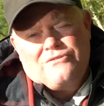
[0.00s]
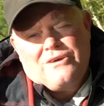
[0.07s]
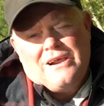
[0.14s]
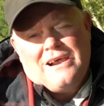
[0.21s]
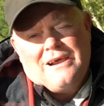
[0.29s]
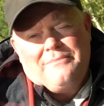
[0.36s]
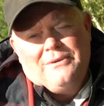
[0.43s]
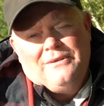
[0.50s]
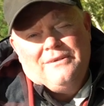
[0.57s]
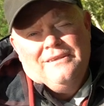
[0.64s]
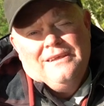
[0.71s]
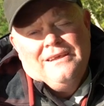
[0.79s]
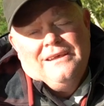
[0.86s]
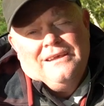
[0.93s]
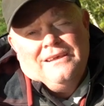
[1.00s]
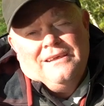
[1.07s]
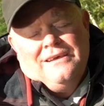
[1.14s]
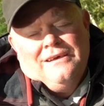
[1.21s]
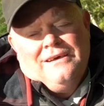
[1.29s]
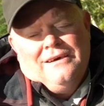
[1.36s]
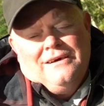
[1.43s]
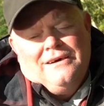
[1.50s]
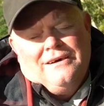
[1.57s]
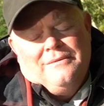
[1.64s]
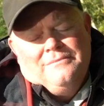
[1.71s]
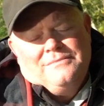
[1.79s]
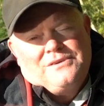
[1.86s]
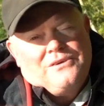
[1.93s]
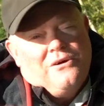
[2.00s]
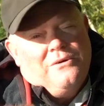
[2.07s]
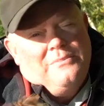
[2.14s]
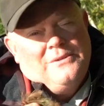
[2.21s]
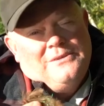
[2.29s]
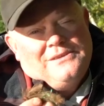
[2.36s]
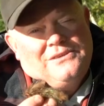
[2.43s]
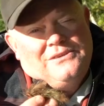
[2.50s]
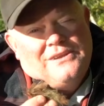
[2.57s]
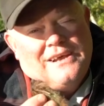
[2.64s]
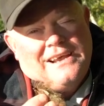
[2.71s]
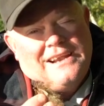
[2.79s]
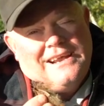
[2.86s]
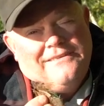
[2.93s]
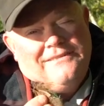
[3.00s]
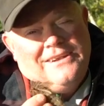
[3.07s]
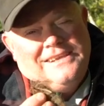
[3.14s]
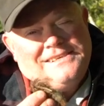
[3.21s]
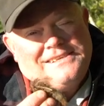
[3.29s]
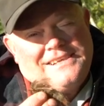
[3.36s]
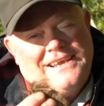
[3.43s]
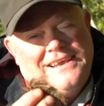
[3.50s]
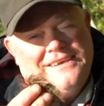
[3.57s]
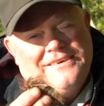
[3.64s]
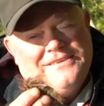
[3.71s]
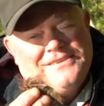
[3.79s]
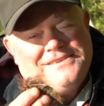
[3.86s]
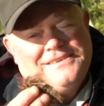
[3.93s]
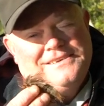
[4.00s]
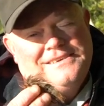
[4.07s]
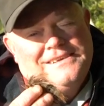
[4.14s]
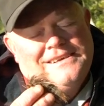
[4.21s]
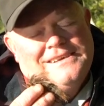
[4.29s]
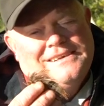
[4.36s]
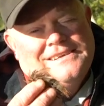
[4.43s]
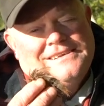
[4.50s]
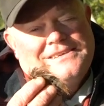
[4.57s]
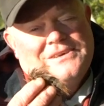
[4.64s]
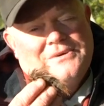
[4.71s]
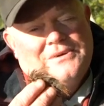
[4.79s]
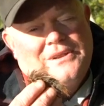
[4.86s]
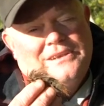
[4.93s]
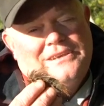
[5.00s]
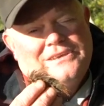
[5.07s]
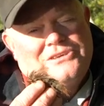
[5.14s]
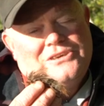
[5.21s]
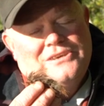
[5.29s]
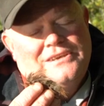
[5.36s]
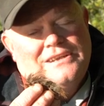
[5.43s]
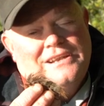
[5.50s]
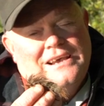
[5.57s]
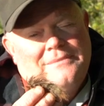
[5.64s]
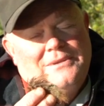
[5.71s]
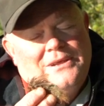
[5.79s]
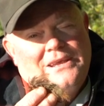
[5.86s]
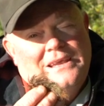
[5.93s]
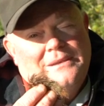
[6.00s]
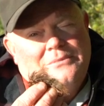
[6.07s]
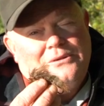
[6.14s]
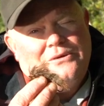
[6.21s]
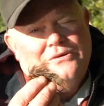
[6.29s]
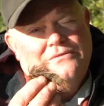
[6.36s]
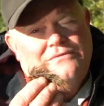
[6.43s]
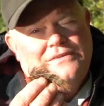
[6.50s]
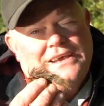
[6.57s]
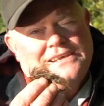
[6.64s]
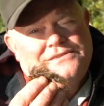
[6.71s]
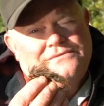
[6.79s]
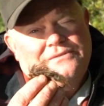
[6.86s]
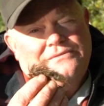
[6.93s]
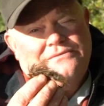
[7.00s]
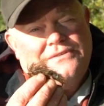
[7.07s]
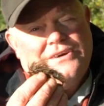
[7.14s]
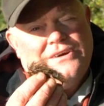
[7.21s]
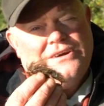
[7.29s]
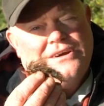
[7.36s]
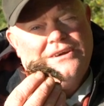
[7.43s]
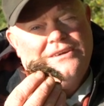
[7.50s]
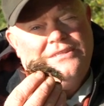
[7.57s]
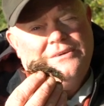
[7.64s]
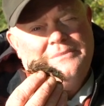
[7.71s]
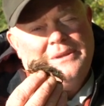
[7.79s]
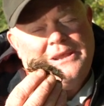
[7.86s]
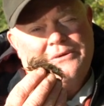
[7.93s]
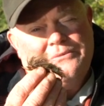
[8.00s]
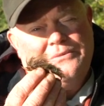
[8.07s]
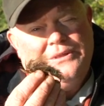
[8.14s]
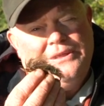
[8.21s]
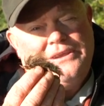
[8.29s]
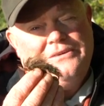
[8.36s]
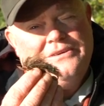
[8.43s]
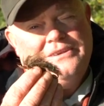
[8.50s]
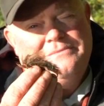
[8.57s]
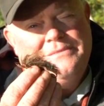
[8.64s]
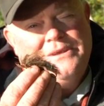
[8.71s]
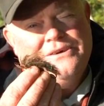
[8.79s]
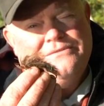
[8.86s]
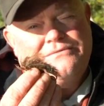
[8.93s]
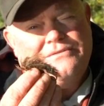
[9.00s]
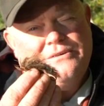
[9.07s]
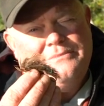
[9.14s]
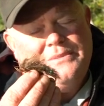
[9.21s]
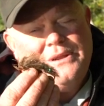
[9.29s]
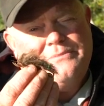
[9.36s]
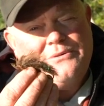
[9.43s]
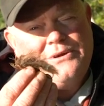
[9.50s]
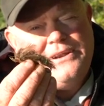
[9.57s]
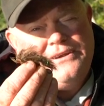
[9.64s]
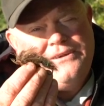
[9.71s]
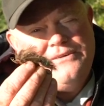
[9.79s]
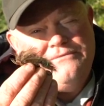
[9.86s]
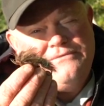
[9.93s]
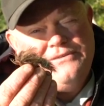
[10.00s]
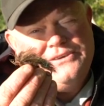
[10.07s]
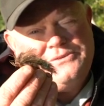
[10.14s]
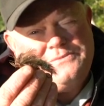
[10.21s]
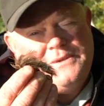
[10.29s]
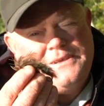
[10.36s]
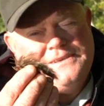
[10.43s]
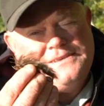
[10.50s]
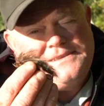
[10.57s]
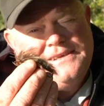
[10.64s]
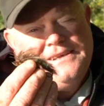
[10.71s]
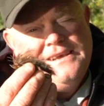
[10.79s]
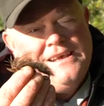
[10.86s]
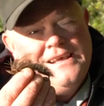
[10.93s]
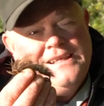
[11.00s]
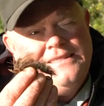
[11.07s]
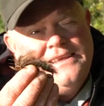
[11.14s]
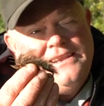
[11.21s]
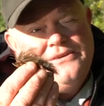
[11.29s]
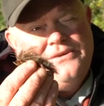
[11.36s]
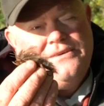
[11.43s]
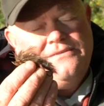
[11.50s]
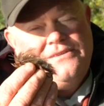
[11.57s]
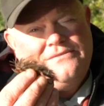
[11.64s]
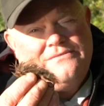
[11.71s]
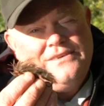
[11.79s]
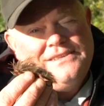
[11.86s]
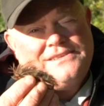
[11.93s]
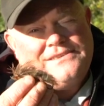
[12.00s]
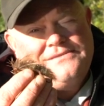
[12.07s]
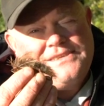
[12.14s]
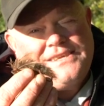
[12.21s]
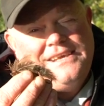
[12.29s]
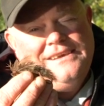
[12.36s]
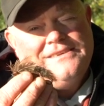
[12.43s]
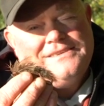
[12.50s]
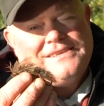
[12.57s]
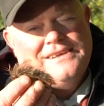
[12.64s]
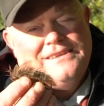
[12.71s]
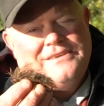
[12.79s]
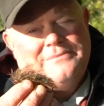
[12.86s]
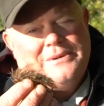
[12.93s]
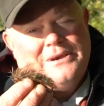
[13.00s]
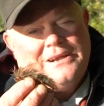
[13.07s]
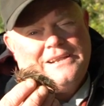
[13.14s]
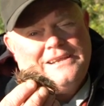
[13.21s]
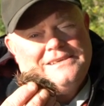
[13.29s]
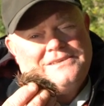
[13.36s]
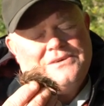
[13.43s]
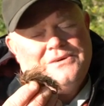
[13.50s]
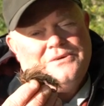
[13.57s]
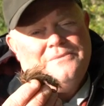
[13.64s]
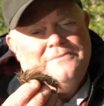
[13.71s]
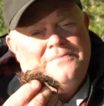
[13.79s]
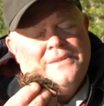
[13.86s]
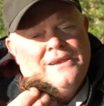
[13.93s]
drop and um, sculpins do not have any scales so in addition to not being able to go fast for far they make a really good meal for a big predator fish because they don't have defensive scales on their body. So